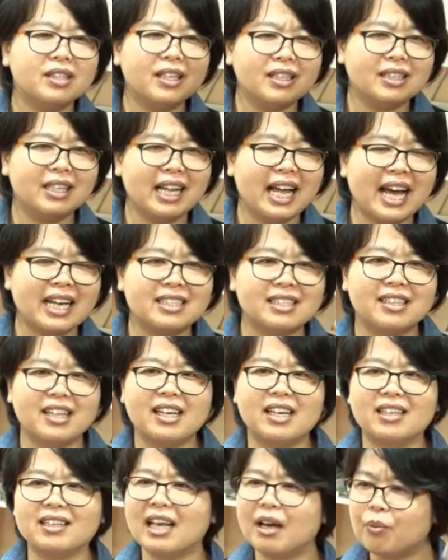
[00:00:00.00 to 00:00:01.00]
the last
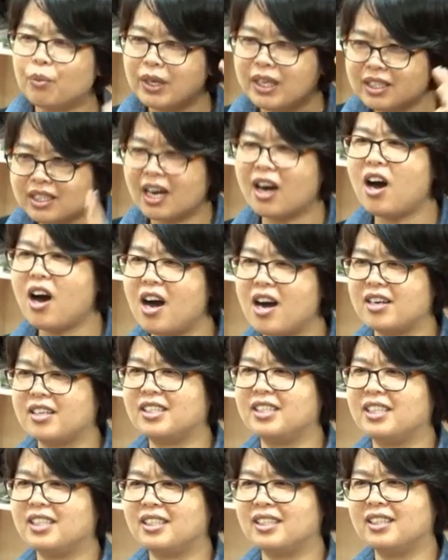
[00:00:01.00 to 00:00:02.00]
thing that we
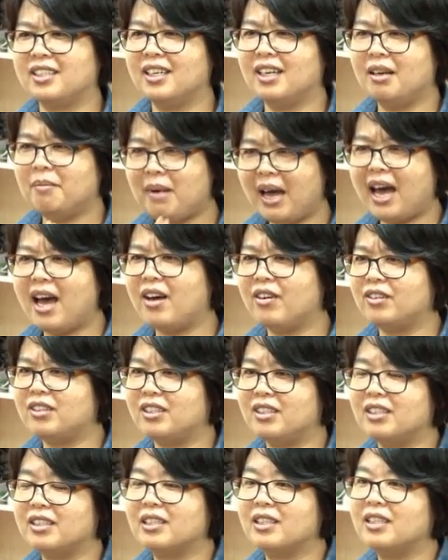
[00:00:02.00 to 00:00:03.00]
talked about
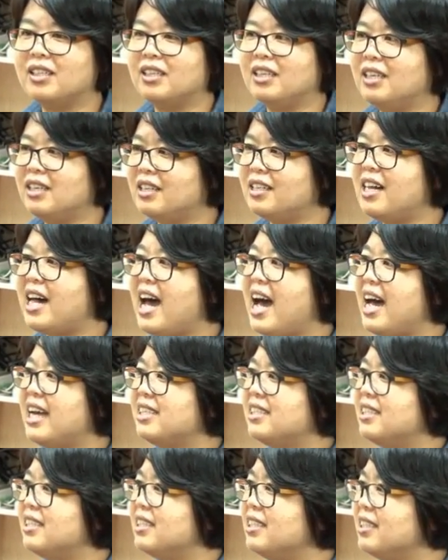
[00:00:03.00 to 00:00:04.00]
in
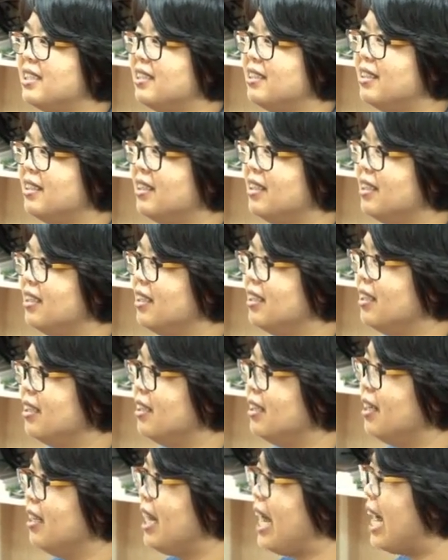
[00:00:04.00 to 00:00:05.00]
class?
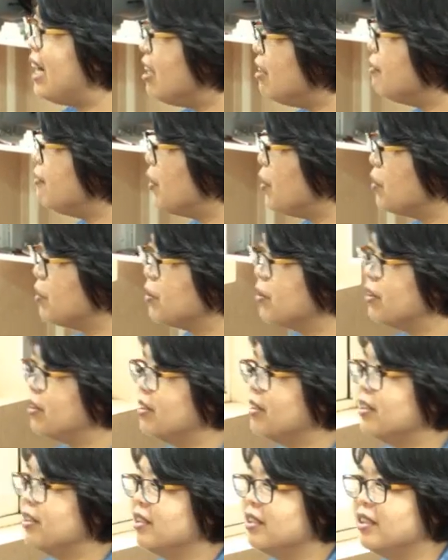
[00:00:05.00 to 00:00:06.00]

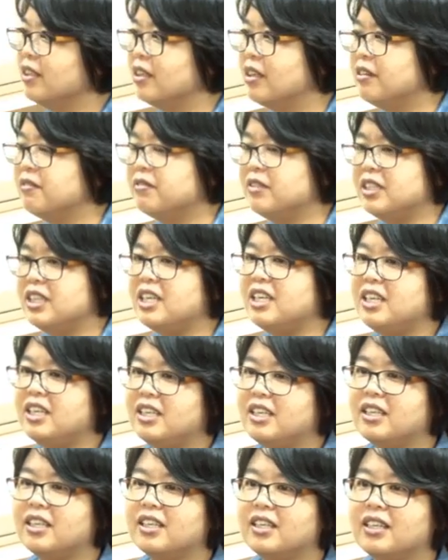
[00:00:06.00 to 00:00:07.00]
Allophones of T.